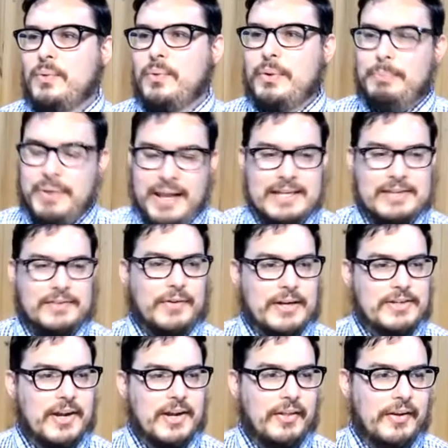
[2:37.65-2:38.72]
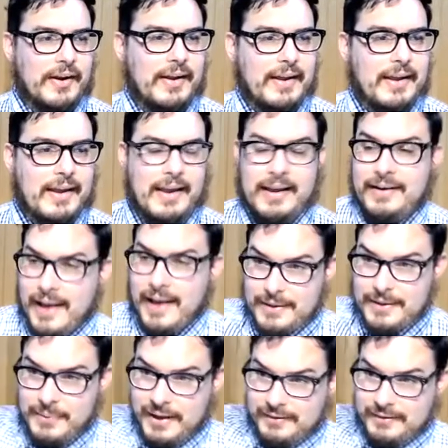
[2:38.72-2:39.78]
replaced for each other. And I
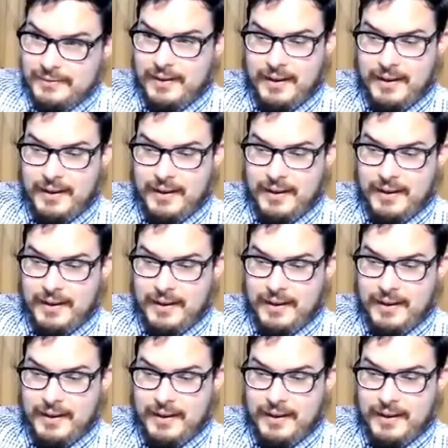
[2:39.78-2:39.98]
admit,